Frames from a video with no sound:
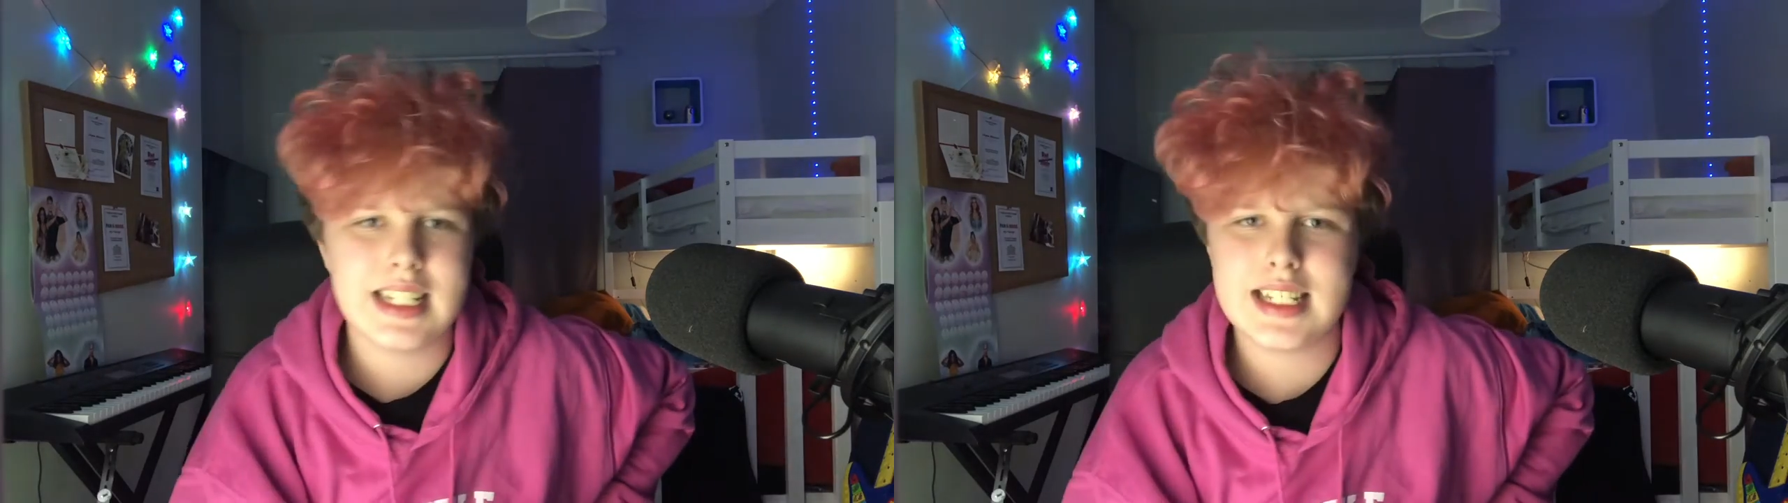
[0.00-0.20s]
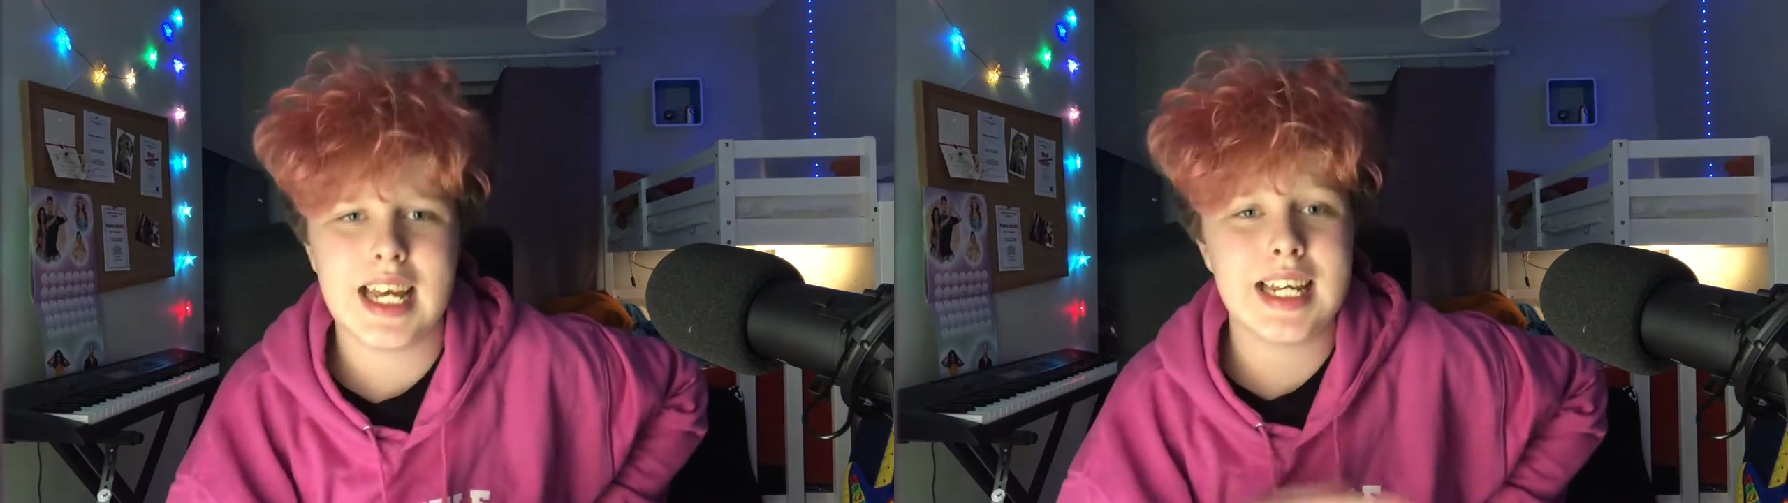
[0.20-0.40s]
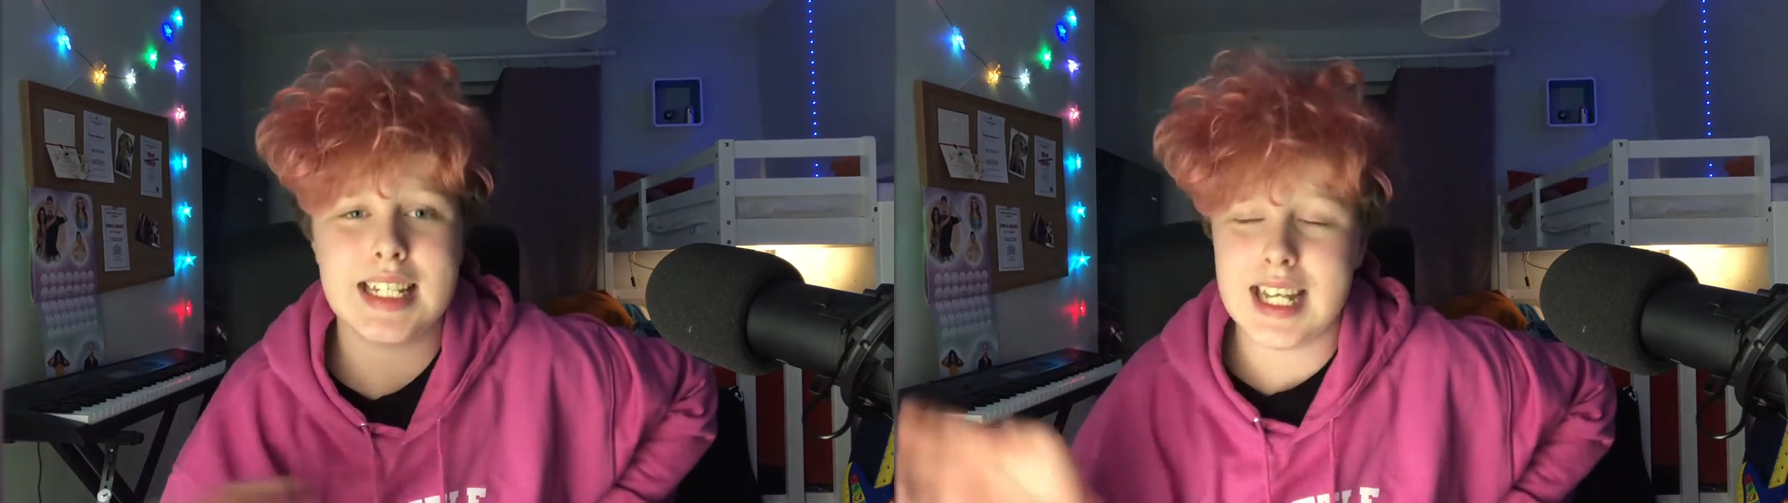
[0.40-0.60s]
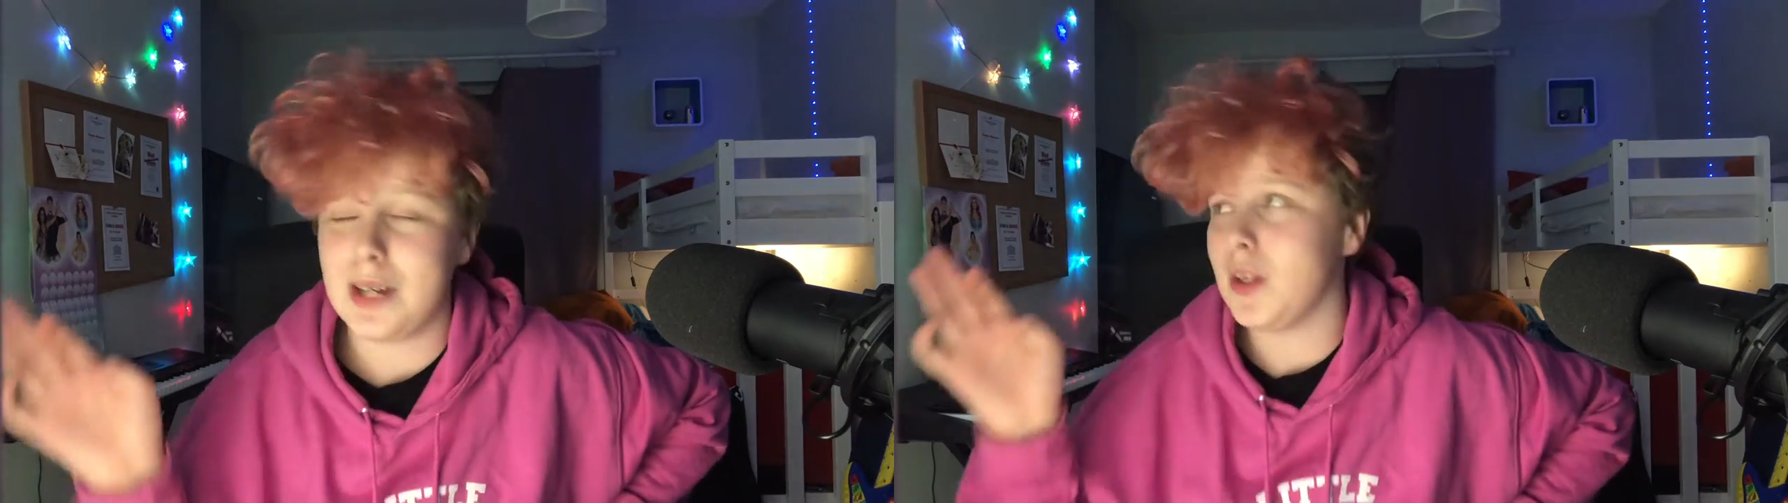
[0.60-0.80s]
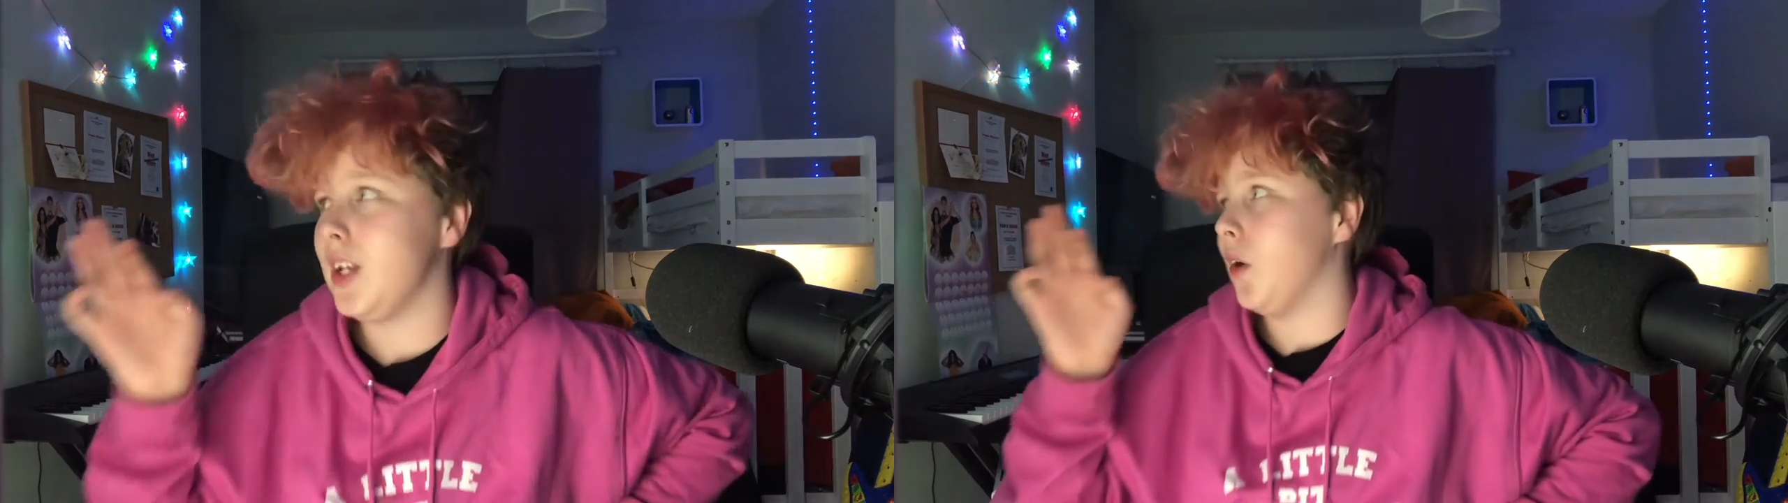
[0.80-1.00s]
Take it
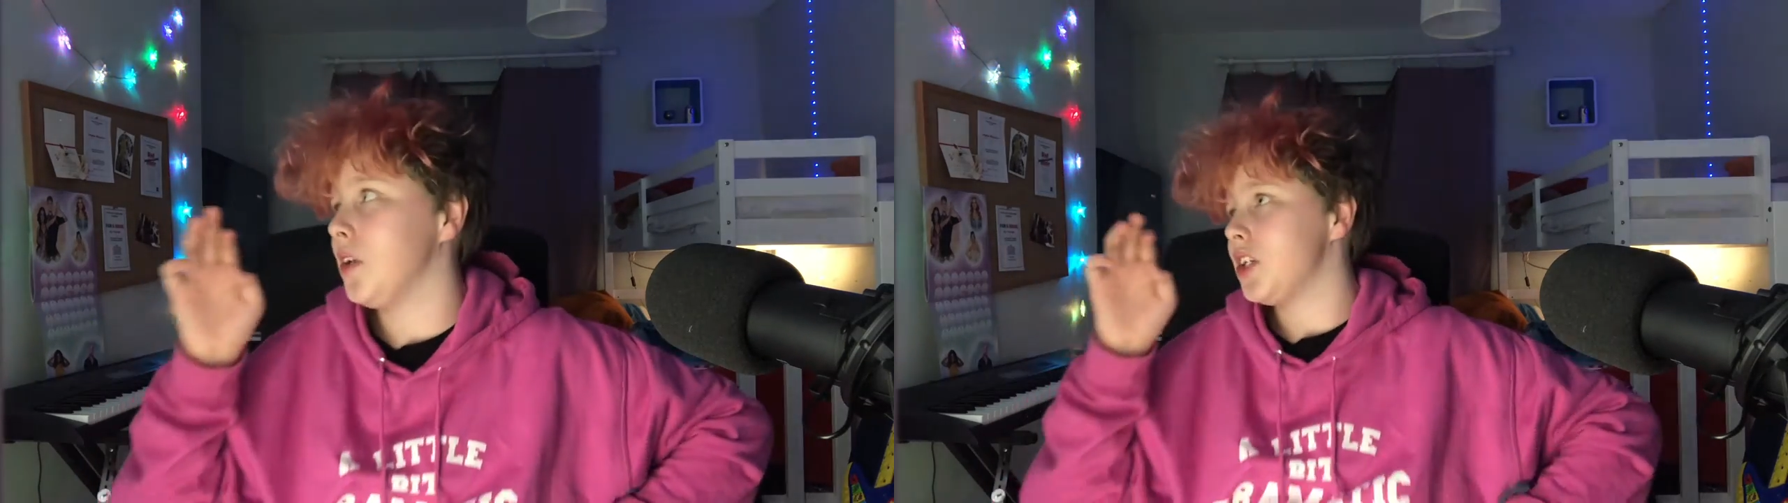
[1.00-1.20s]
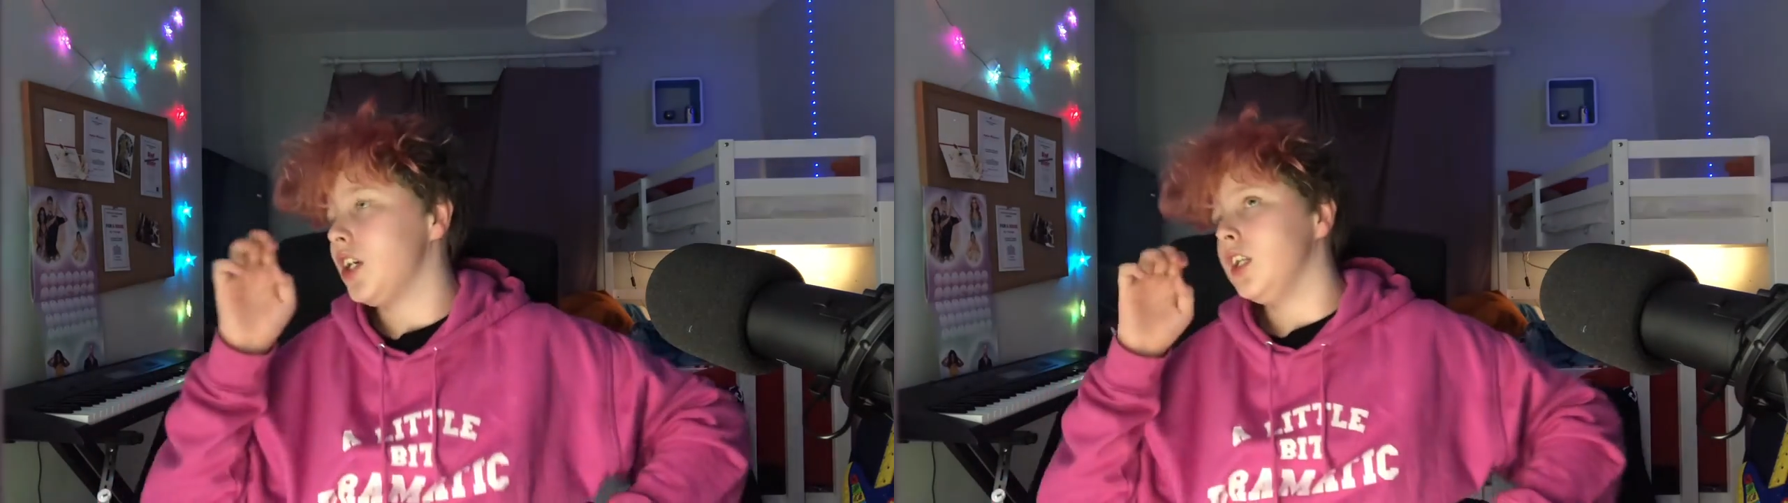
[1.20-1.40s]
down a notch.